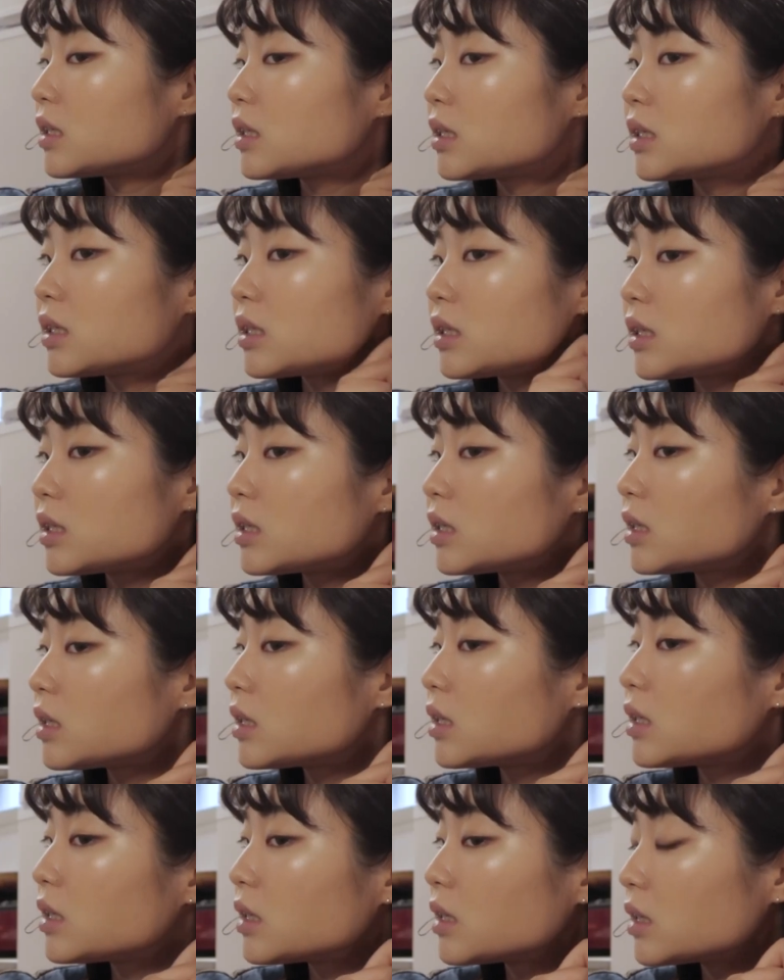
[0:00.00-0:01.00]

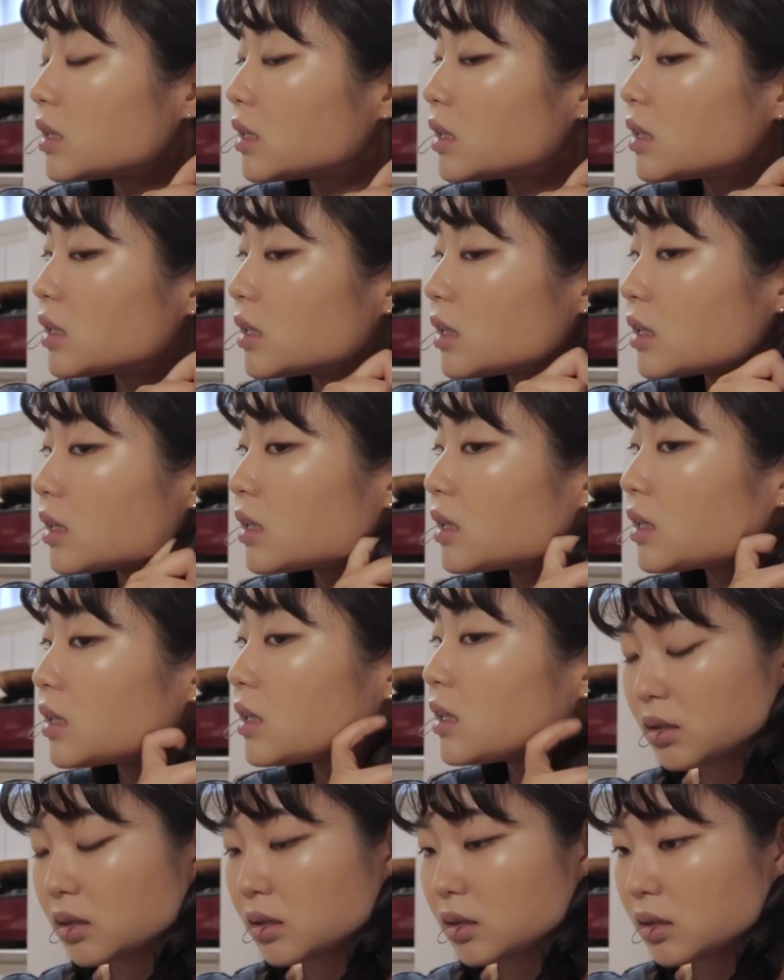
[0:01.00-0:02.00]

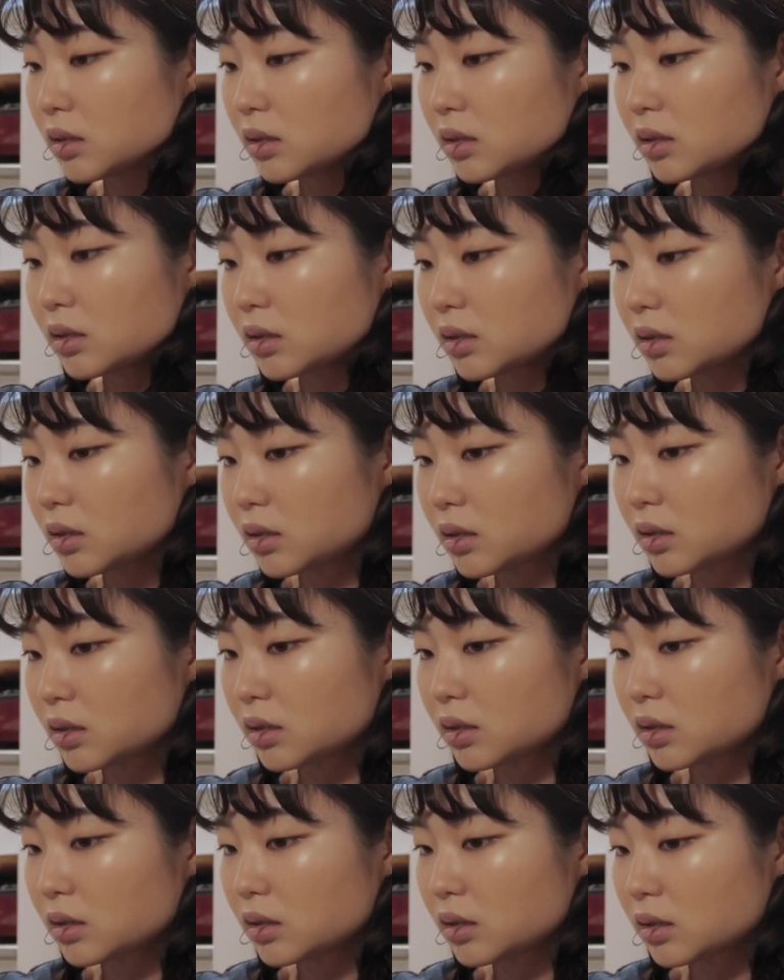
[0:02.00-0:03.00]

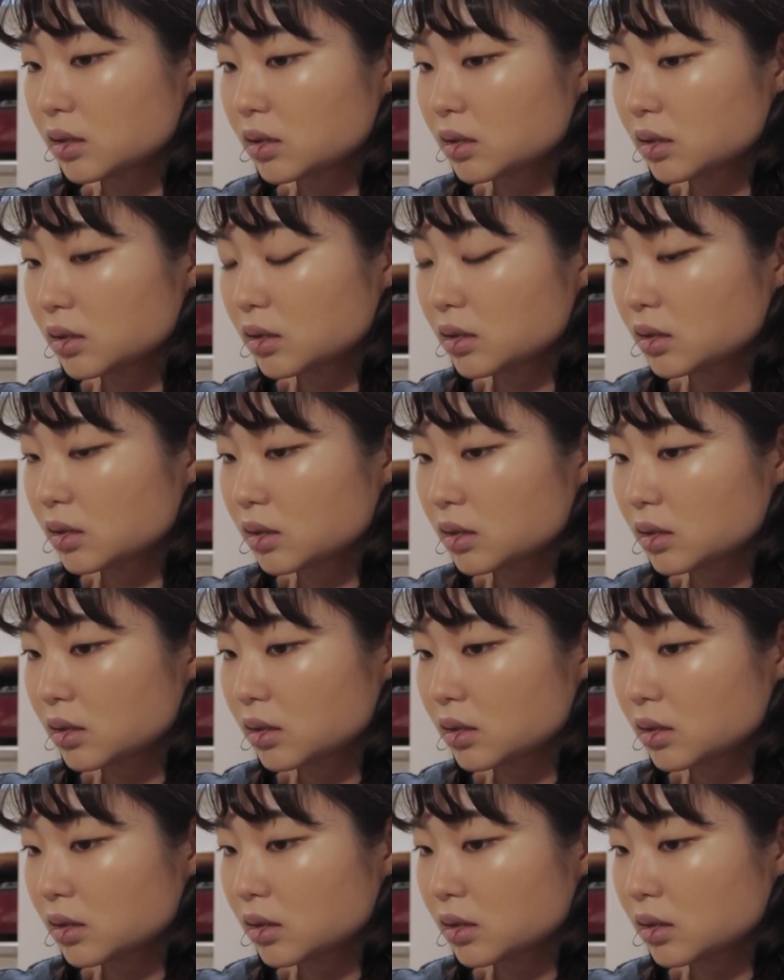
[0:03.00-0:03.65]
(no one is talking)